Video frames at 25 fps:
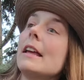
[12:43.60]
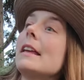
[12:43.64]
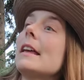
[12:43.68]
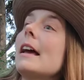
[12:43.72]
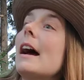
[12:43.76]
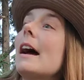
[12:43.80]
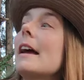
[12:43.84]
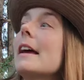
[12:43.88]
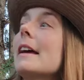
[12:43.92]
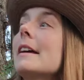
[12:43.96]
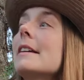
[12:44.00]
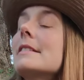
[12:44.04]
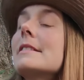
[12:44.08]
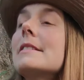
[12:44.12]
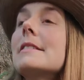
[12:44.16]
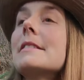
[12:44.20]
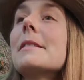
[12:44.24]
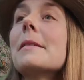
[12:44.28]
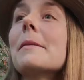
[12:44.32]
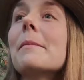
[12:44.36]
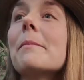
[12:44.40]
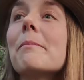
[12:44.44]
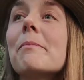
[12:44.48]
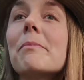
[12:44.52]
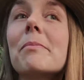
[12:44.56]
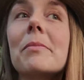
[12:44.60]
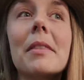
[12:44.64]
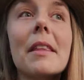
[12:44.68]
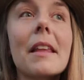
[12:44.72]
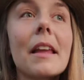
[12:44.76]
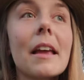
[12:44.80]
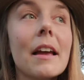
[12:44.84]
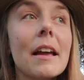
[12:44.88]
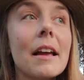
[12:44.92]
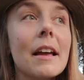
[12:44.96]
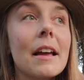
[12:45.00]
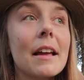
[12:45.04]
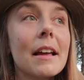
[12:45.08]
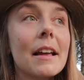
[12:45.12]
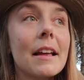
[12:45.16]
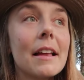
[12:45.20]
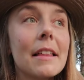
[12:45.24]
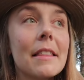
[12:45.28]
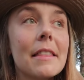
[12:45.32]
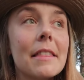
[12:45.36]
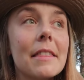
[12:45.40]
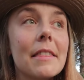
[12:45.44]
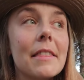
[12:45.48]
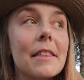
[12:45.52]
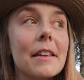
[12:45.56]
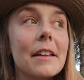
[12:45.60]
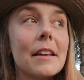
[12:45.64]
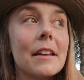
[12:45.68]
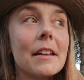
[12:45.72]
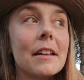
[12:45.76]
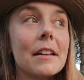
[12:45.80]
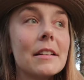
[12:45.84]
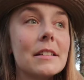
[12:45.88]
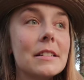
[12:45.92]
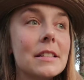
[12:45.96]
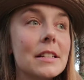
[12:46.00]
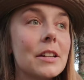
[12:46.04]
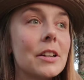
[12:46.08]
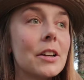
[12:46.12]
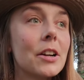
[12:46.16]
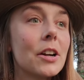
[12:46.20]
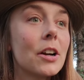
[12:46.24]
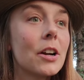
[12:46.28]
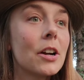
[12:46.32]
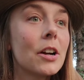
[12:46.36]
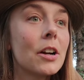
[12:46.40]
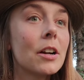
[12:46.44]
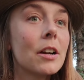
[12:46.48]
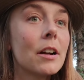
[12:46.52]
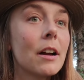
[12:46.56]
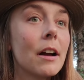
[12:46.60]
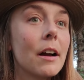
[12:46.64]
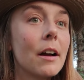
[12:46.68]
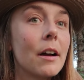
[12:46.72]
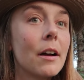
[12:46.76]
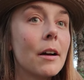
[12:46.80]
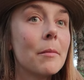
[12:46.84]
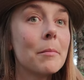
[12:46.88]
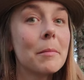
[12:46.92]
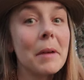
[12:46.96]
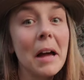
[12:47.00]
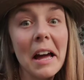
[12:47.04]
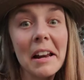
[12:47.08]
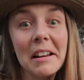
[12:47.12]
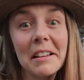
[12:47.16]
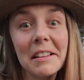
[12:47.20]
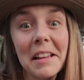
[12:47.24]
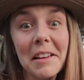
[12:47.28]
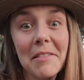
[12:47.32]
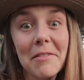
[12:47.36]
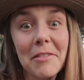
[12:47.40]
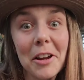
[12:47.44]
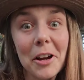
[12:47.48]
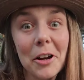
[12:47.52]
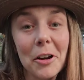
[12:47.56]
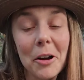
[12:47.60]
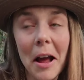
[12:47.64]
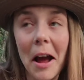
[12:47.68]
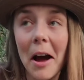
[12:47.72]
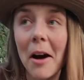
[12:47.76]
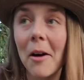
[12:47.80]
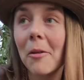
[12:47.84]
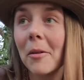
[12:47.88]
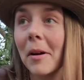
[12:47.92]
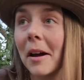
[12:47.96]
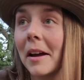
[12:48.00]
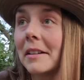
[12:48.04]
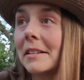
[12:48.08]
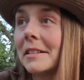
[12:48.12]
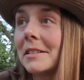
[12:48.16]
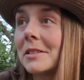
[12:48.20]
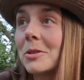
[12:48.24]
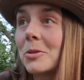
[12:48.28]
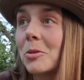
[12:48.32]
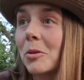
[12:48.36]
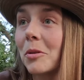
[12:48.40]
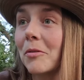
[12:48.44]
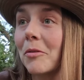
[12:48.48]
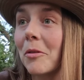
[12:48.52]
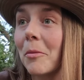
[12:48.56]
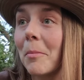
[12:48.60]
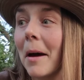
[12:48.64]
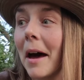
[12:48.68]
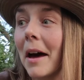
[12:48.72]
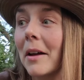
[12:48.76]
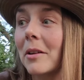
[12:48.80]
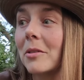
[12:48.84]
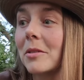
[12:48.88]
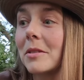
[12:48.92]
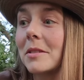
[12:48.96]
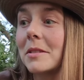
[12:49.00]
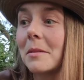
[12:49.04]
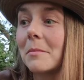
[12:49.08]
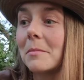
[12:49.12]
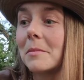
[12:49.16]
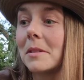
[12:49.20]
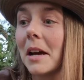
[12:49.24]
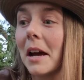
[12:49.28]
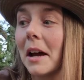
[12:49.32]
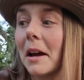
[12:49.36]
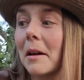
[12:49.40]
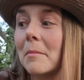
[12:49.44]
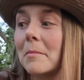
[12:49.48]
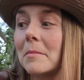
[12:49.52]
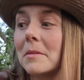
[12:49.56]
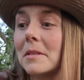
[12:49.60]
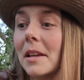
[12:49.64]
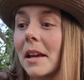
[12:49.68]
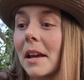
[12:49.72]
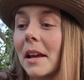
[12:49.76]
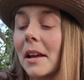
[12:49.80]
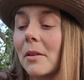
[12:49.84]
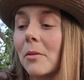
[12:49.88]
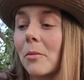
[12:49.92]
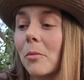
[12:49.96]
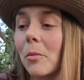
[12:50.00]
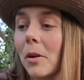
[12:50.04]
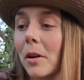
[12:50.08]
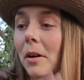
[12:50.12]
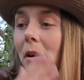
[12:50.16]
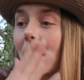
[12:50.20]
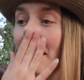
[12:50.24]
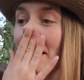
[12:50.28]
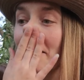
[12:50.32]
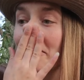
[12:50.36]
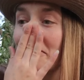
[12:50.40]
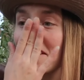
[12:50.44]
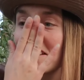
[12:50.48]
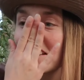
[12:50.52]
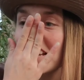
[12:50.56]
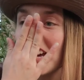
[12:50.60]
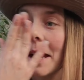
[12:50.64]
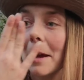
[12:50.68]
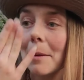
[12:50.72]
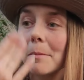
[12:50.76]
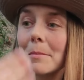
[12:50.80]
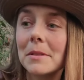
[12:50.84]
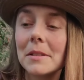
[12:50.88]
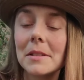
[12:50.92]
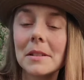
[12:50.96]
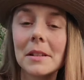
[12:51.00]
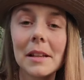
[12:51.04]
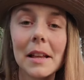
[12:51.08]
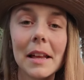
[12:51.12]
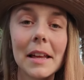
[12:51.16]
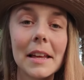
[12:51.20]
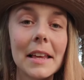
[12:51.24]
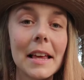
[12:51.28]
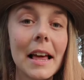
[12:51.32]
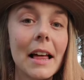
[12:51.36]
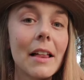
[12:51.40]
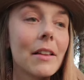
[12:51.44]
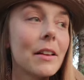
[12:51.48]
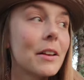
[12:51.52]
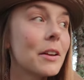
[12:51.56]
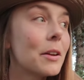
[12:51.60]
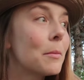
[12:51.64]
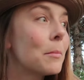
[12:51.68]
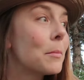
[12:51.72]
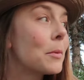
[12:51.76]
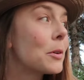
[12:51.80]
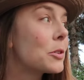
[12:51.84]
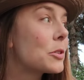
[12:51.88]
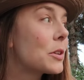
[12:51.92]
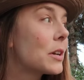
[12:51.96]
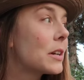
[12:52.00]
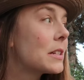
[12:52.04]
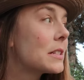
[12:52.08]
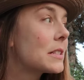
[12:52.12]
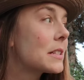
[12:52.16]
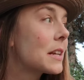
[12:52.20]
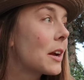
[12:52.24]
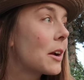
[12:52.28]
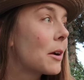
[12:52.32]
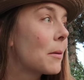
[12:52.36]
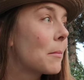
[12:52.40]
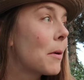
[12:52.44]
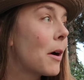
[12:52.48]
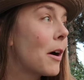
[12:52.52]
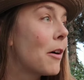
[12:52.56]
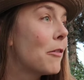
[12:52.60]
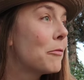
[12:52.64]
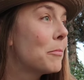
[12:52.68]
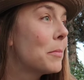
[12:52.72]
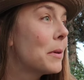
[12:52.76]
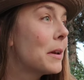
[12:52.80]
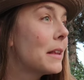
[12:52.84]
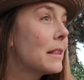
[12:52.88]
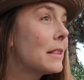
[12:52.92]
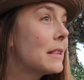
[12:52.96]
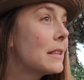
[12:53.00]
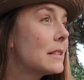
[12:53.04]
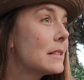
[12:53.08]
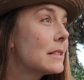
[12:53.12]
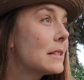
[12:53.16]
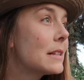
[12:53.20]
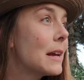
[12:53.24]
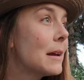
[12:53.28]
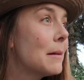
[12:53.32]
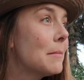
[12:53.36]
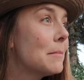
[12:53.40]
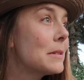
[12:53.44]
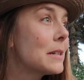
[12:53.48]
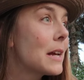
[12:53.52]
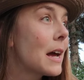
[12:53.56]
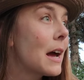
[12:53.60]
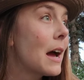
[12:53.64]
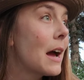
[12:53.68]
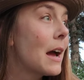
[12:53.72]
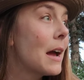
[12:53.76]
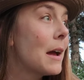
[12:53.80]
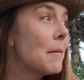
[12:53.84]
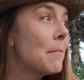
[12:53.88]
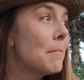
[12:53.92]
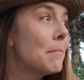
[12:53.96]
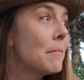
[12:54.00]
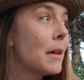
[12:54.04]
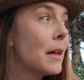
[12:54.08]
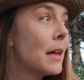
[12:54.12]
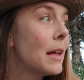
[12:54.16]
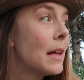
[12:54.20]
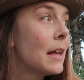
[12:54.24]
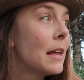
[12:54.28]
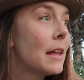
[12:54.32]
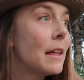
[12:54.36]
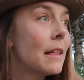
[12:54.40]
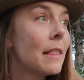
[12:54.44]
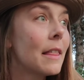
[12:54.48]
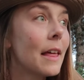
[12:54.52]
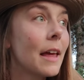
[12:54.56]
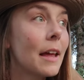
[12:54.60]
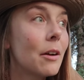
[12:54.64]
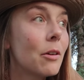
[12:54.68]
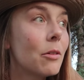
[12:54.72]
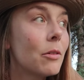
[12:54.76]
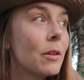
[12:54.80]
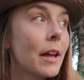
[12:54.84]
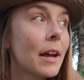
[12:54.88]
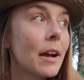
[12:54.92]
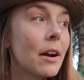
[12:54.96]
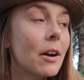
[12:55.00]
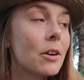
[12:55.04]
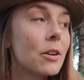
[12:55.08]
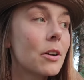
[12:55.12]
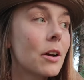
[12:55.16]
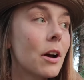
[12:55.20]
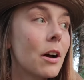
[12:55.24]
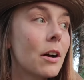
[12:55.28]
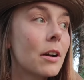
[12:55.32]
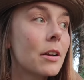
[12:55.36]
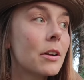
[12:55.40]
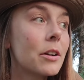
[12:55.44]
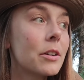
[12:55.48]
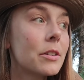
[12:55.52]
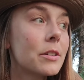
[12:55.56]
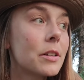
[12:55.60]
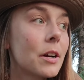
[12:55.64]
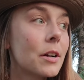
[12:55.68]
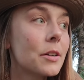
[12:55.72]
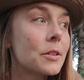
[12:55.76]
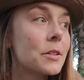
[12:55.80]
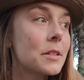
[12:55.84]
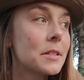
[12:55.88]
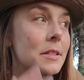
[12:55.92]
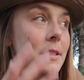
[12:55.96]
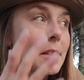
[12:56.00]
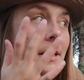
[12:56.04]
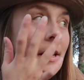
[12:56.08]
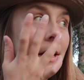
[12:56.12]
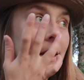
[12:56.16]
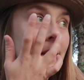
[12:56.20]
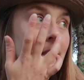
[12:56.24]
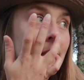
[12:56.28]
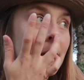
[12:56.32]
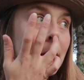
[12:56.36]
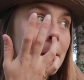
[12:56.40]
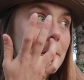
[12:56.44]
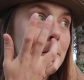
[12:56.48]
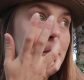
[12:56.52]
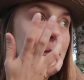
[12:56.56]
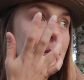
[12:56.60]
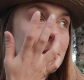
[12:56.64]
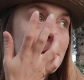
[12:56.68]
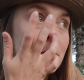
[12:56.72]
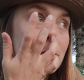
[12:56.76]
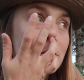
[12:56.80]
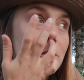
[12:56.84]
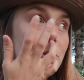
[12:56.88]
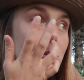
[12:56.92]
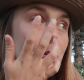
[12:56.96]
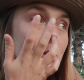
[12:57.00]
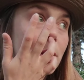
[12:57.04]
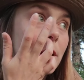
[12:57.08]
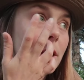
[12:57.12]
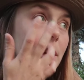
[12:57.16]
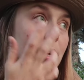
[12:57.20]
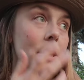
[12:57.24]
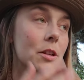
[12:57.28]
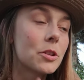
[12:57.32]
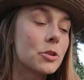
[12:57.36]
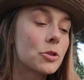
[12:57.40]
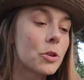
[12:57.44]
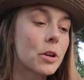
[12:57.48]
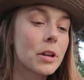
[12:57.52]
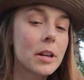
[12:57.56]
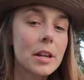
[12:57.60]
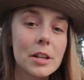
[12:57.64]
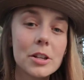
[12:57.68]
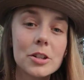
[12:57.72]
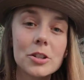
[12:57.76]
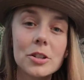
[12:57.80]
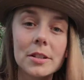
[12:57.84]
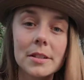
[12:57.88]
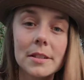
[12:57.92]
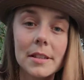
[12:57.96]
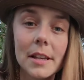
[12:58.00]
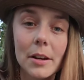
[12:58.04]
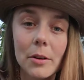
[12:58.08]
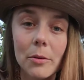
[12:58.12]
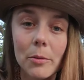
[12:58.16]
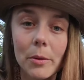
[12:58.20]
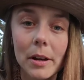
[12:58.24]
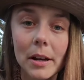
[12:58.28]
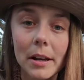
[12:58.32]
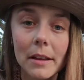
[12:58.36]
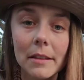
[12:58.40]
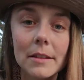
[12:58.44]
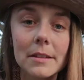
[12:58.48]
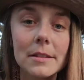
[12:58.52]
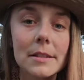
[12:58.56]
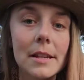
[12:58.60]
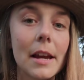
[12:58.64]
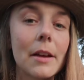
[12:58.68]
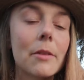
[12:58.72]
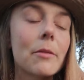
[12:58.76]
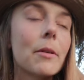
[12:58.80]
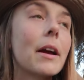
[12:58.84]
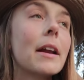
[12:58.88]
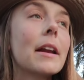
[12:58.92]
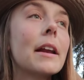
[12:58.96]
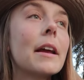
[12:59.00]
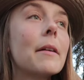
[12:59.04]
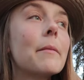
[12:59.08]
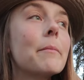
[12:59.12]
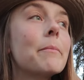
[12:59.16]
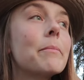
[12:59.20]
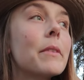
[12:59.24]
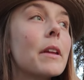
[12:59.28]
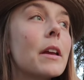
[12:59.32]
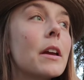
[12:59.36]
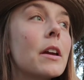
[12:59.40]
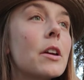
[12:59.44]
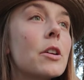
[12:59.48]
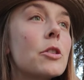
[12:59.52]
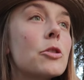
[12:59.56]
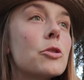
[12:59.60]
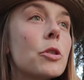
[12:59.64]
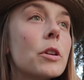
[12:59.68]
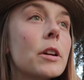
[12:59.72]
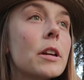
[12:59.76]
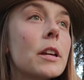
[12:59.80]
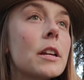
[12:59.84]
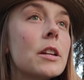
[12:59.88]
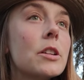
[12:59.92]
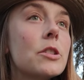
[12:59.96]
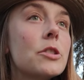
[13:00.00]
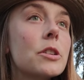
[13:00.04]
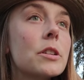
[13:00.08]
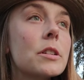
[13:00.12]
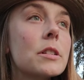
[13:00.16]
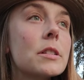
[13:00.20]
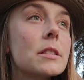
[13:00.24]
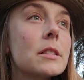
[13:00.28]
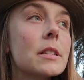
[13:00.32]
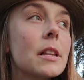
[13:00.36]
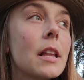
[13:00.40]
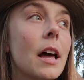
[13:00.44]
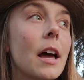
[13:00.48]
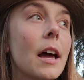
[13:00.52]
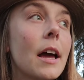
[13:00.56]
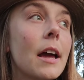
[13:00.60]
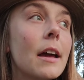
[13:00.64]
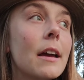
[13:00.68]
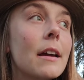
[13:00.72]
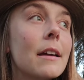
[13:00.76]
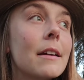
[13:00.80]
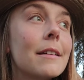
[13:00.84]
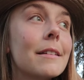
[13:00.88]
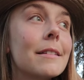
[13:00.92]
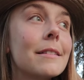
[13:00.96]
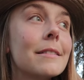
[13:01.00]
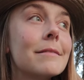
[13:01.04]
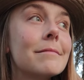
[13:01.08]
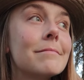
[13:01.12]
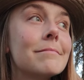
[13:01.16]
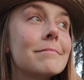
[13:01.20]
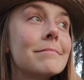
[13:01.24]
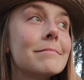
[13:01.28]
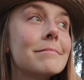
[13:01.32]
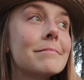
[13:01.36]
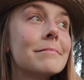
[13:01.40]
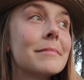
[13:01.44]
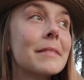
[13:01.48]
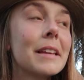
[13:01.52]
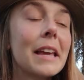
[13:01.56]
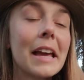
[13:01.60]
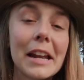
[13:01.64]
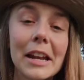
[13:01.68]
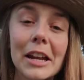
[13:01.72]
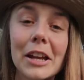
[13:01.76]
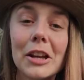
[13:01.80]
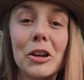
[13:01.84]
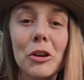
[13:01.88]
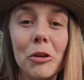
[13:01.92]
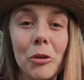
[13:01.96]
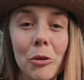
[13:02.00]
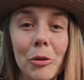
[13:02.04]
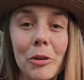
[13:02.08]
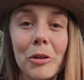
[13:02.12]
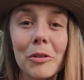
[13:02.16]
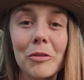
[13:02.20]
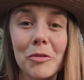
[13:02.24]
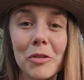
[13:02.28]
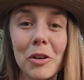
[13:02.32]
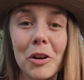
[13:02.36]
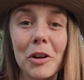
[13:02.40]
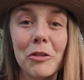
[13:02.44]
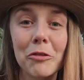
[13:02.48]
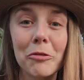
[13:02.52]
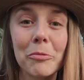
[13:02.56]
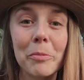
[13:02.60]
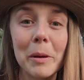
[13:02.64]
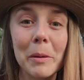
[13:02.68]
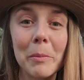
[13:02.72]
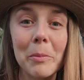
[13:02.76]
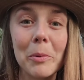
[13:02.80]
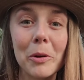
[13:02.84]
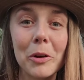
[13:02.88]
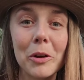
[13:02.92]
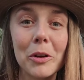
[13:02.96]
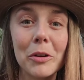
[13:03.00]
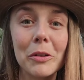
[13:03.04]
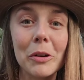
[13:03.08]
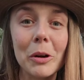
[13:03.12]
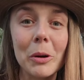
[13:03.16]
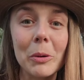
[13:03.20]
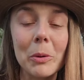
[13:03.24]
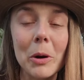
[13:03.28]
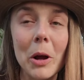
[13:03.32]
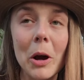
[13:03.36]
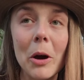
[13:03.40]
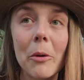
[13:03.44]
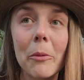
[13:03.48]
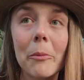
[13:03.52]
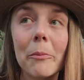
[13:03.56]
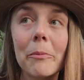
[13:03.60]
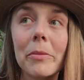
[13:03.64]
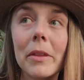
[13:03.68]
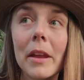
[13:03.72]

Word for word: Yikes! The deer um, kind of live here now, and it's sort of a battle sometimes. And we're not the types to like yell at them or try to scare them off, but at the same time, they don't like our dog and our dog doesn't like them, so it's tricky. Tricky just like reading this handwriting. Tricky just like getting nude in front of people you don't know.